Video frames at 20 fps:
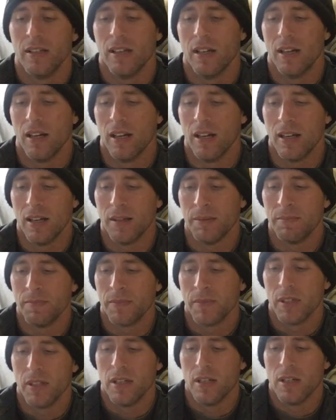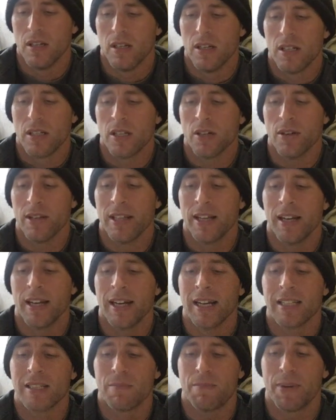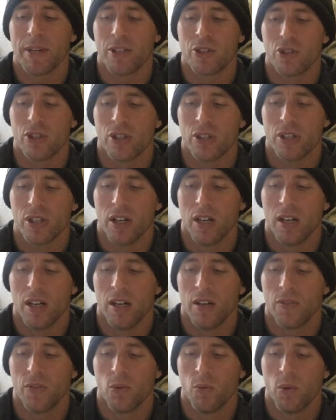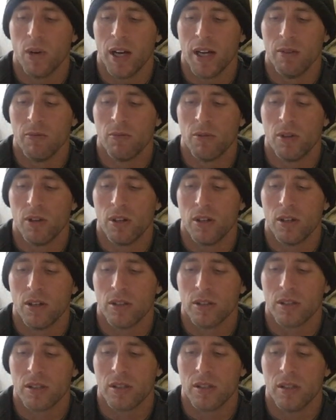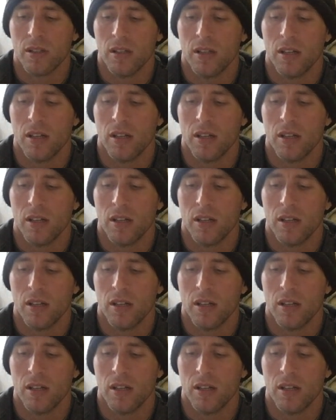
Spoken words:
So in there I got some pictures of the white walls.